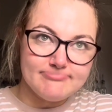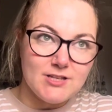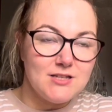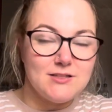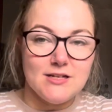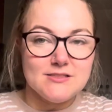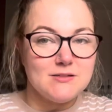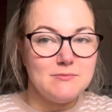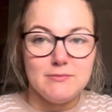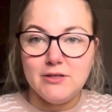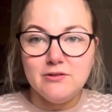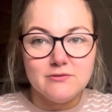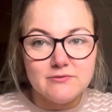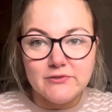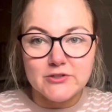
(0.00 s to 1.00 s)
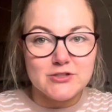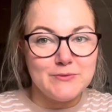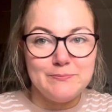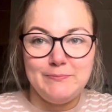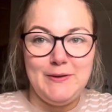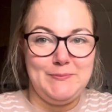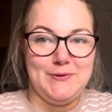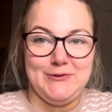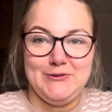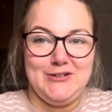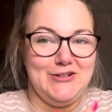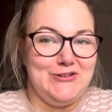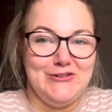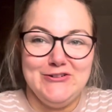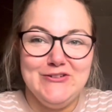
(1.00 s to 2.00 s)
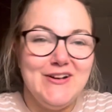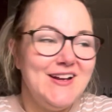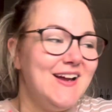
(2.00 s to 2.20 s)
That's a meal for some people, you know.